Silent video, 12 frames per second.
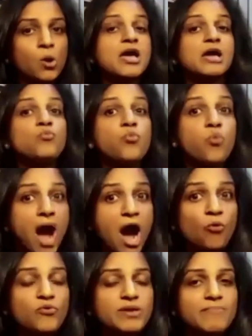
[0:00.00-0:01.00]
And how
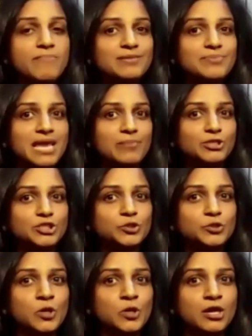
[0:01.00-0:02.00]
we might be able
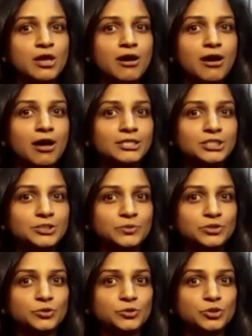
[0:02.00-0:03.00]
to
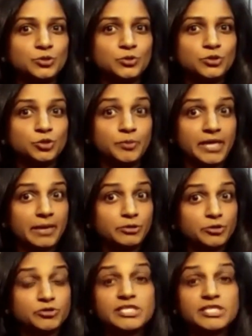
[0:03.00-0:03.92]
be able to